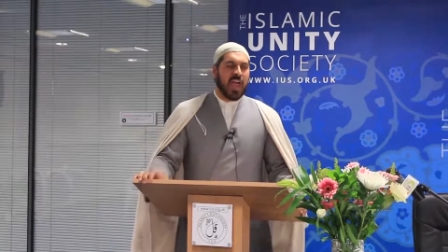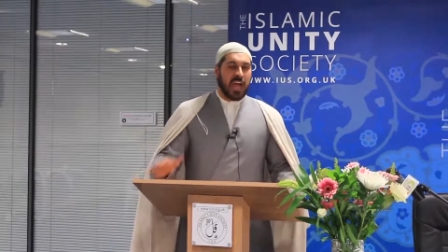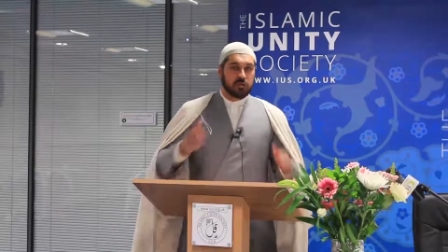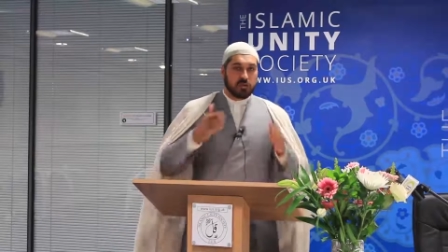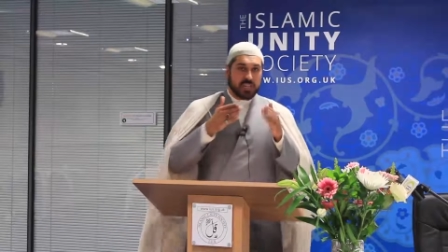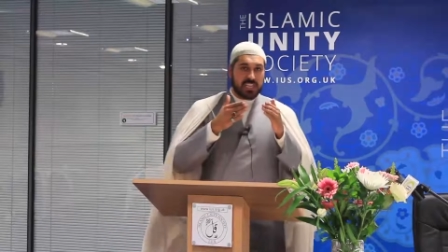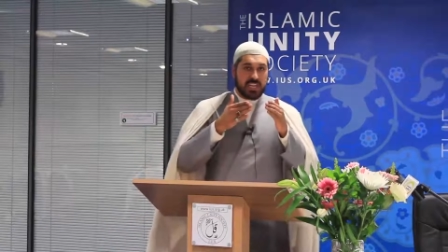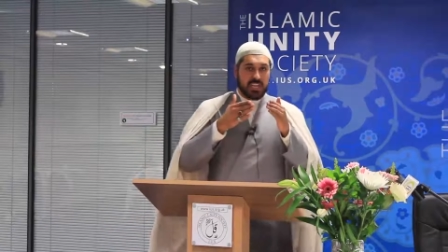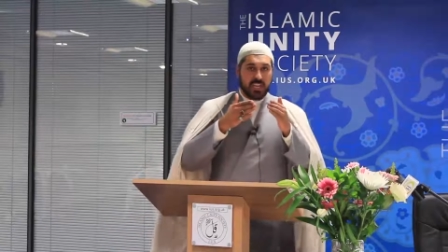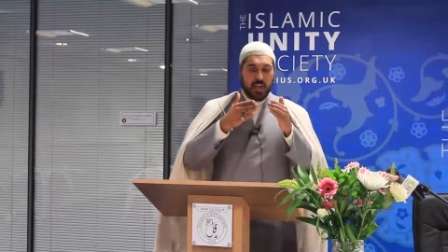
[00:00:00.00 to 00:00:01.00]
And you
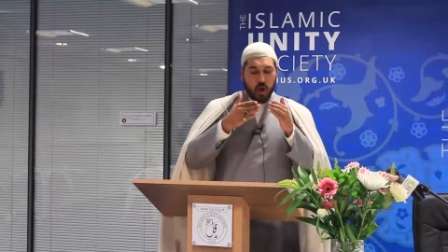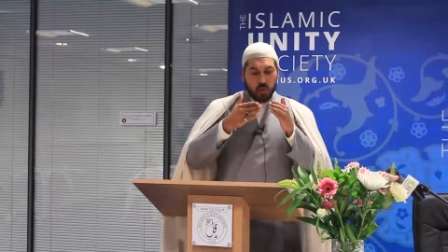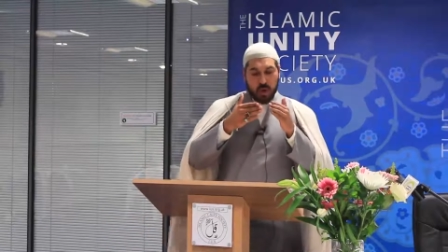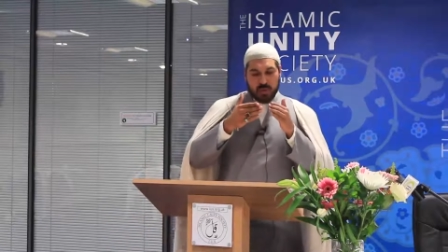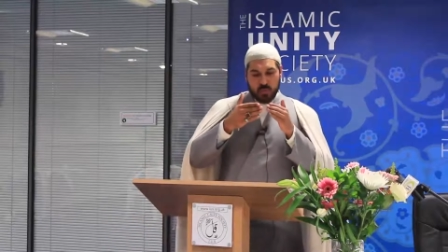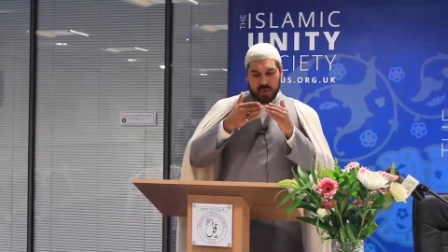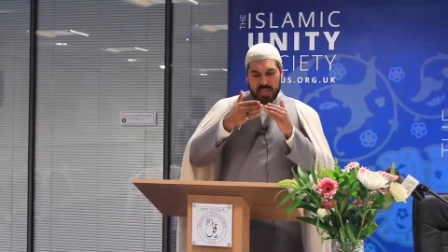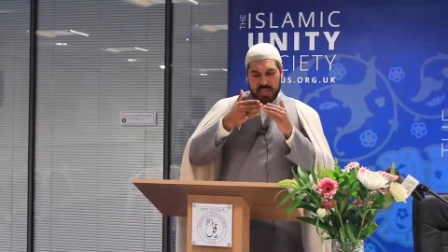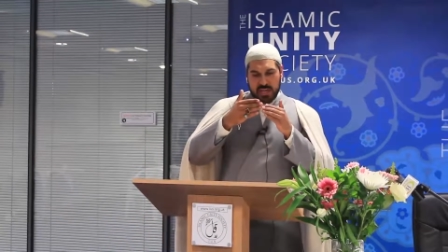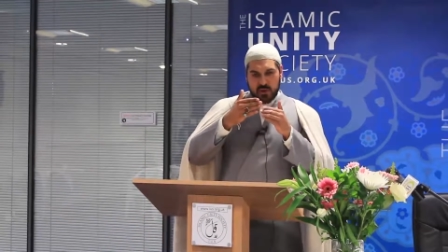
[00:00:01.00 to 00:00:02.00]
see, when
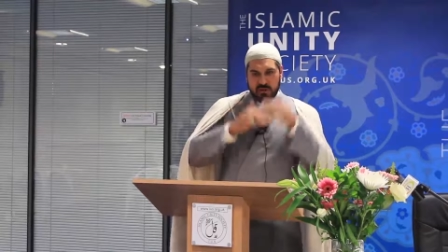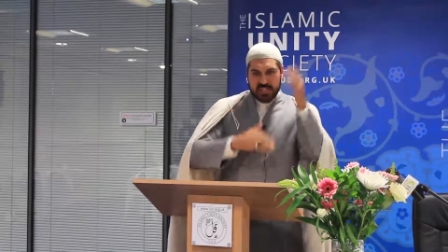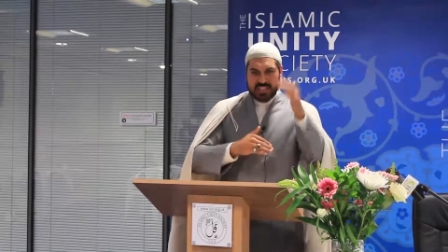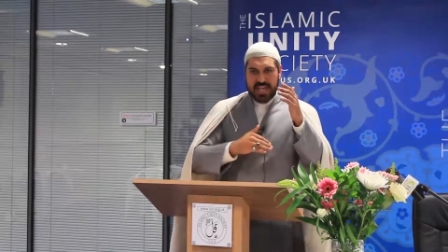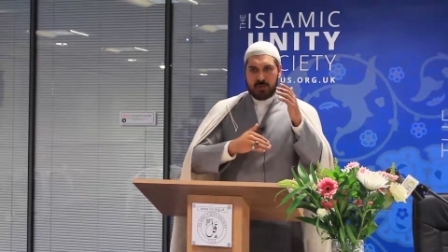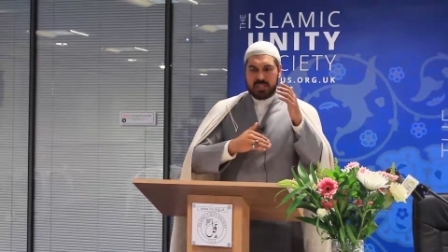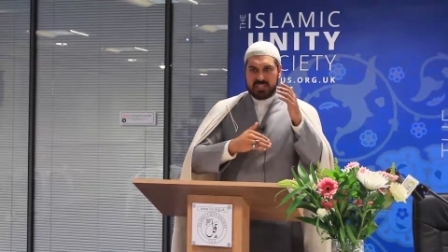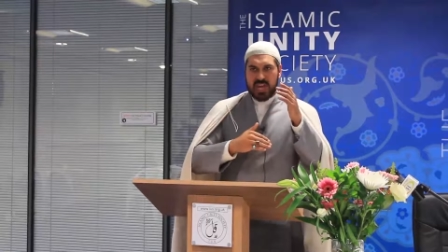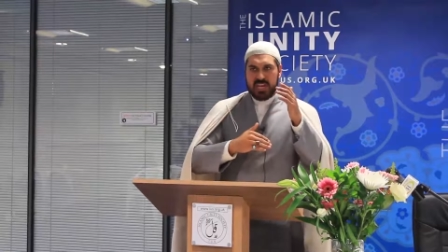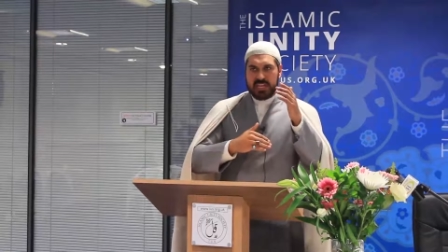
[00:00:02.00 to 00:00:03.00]
we increase our
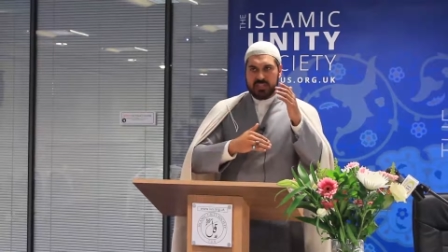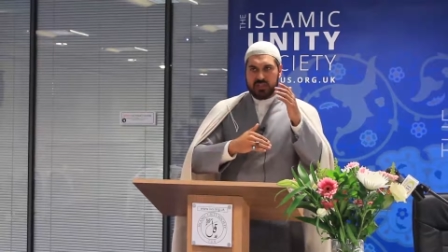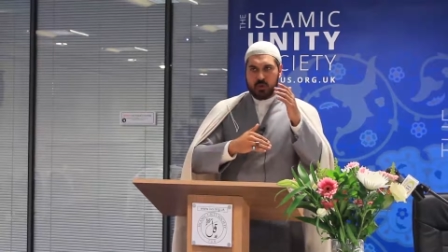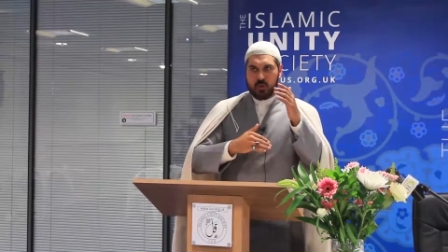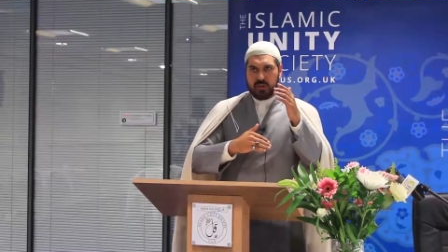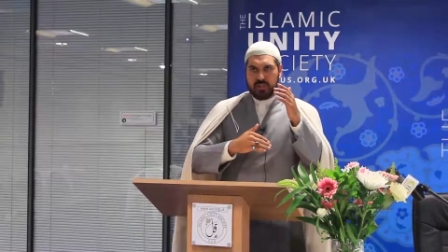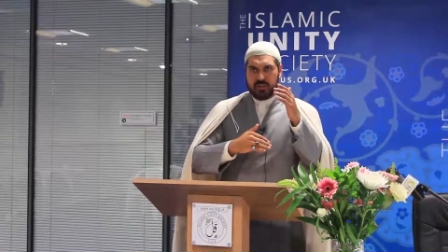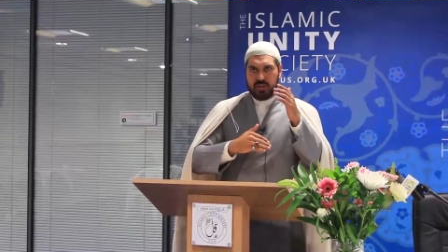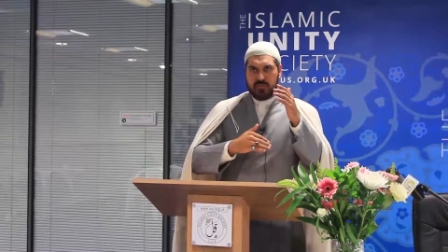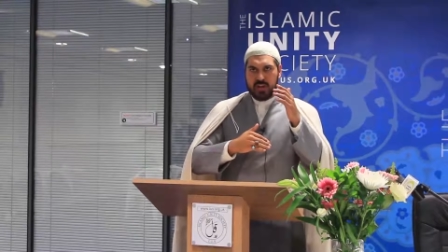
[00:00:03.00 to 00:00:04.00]
silence, according
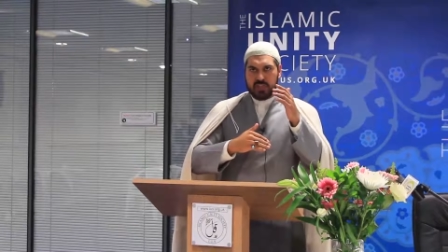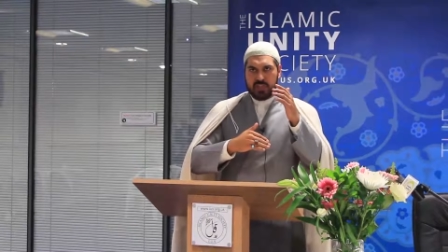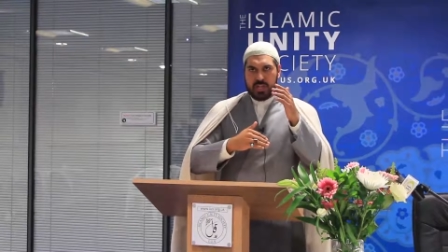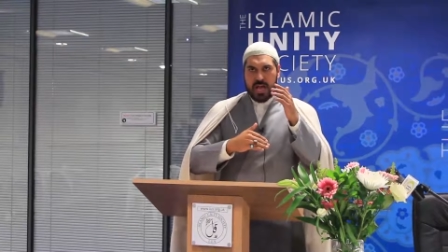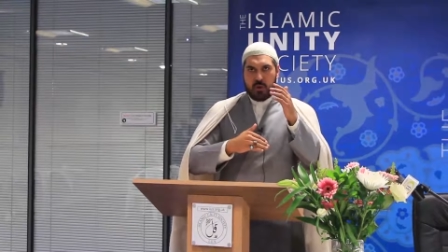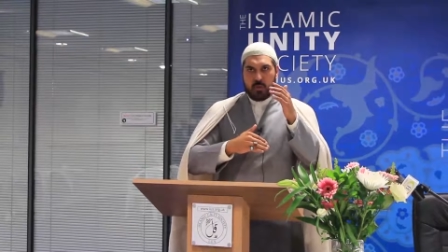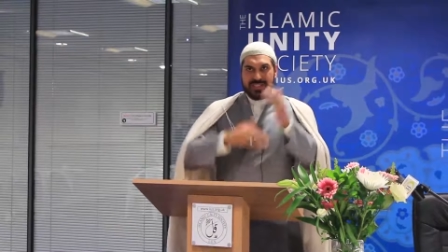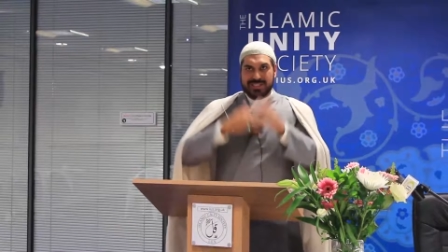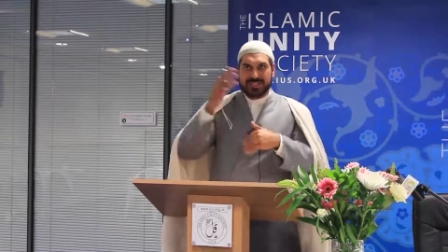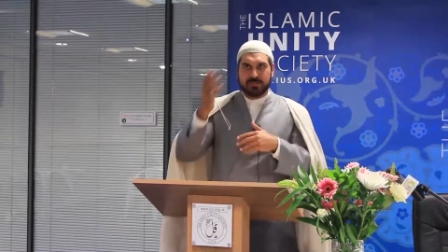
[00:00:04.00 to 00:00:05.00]
to narration, our
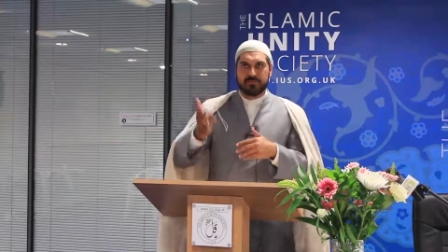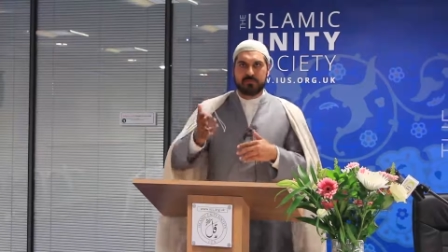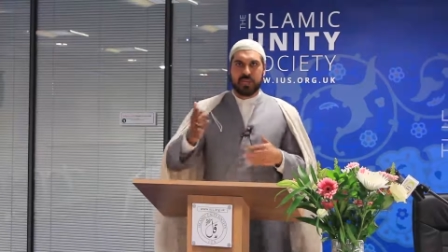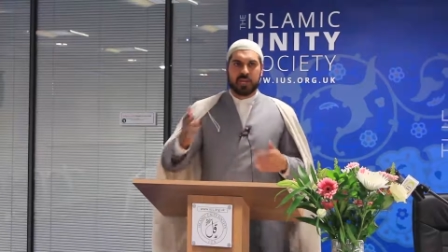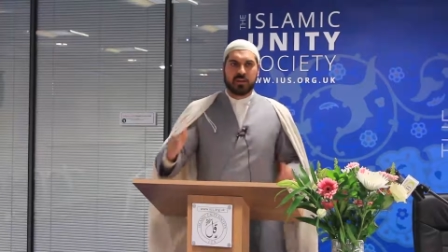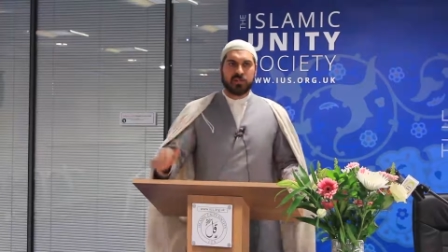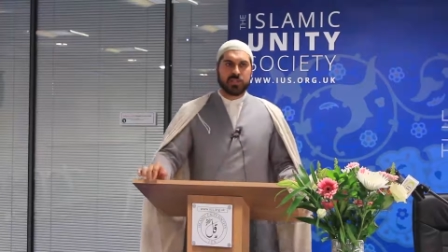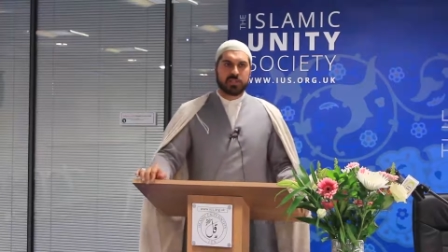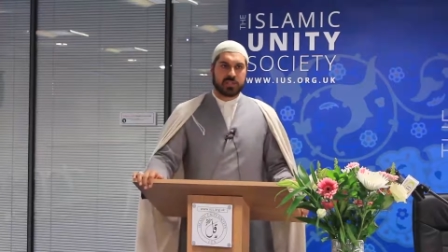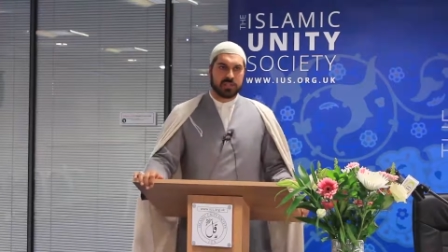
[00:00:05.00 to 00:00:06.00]
wisdom
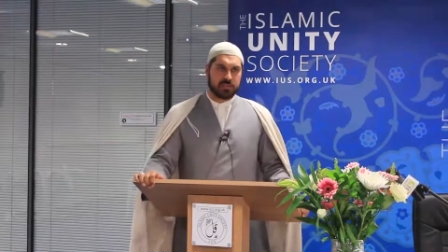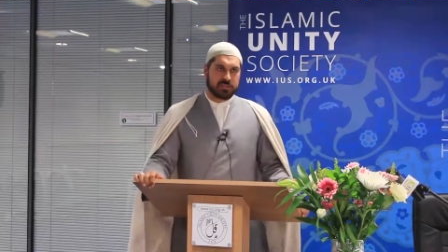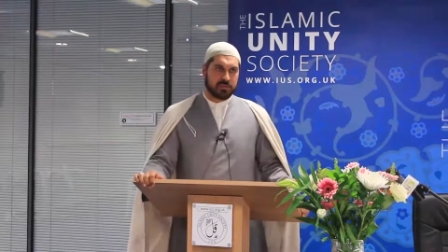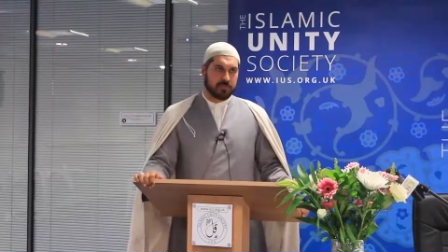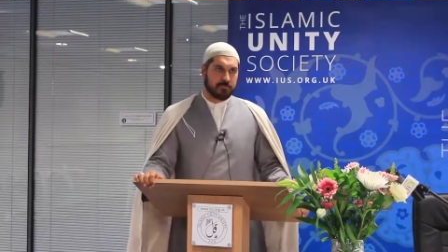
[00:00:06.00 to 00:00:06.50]
increases.